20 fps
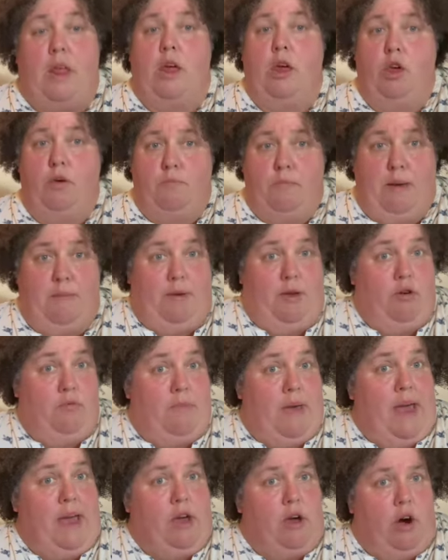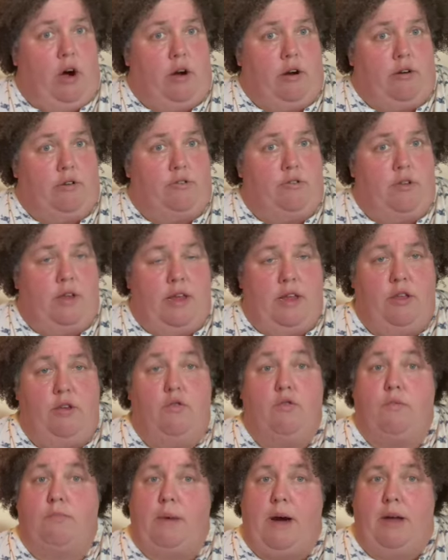maybe you make cars and you
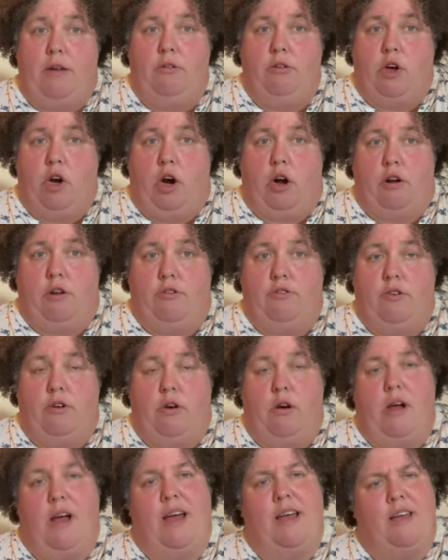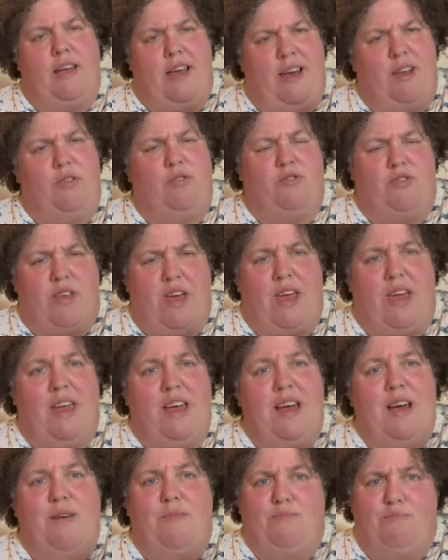remodel cars. I don't say
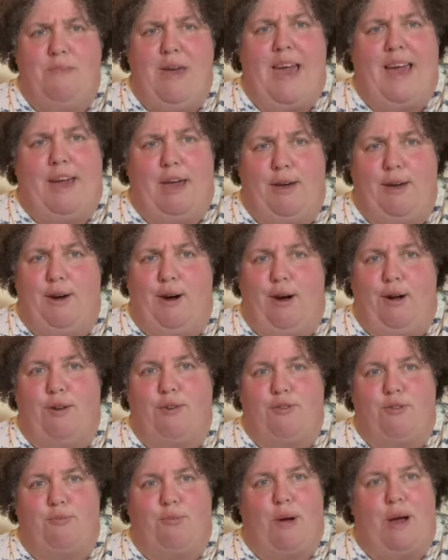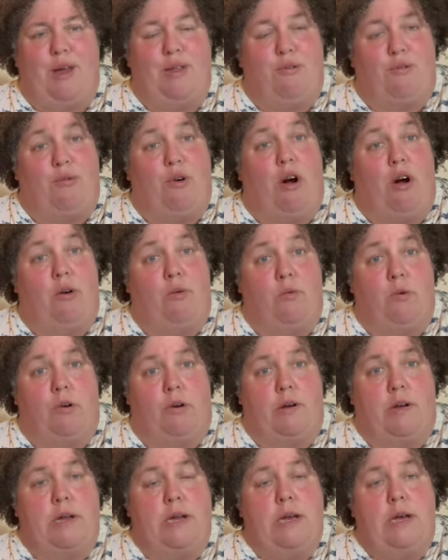make cars is probably the wrong
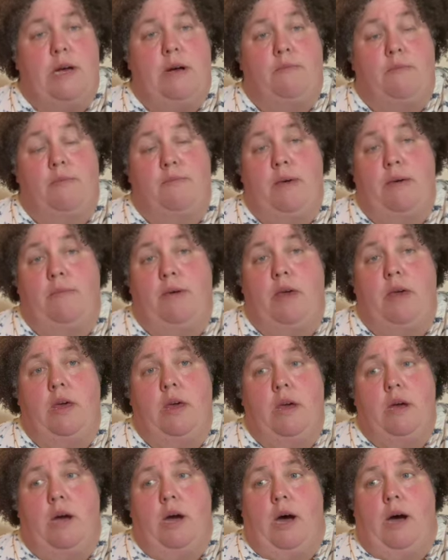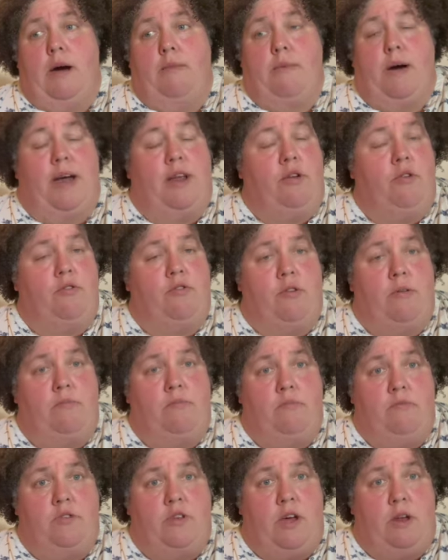word, but maybe I know
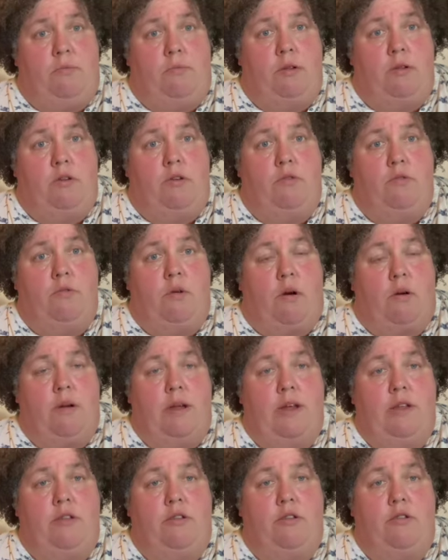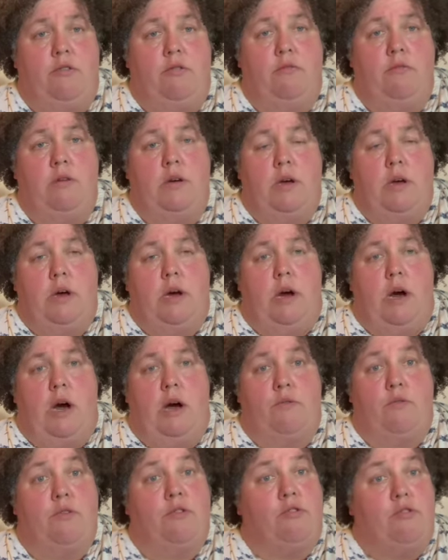some gentlemen who are into
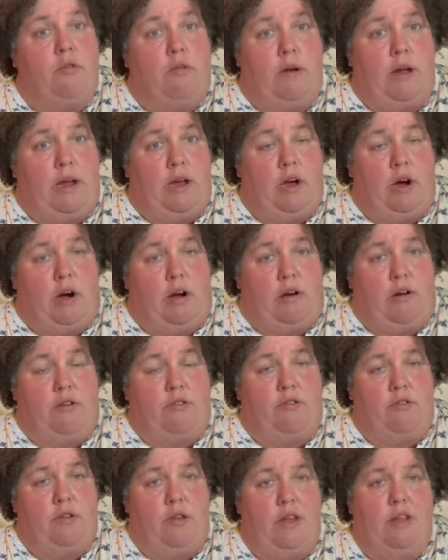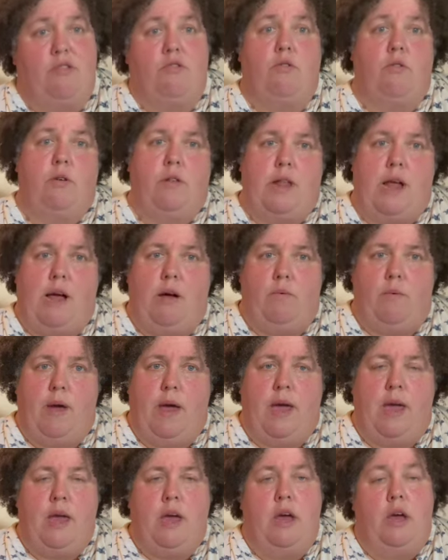restoring cars. And so in that
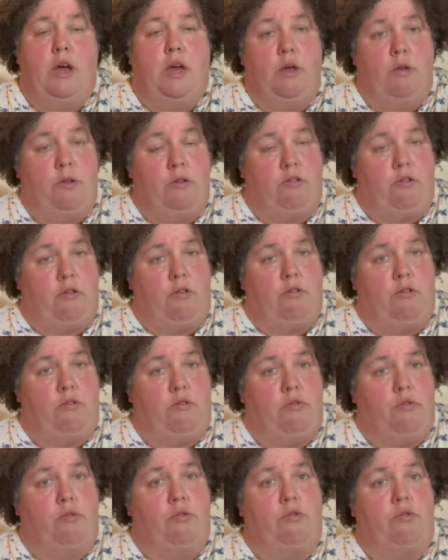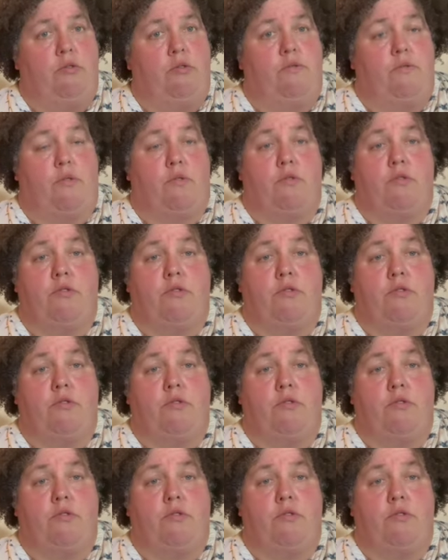way, you need certain tools for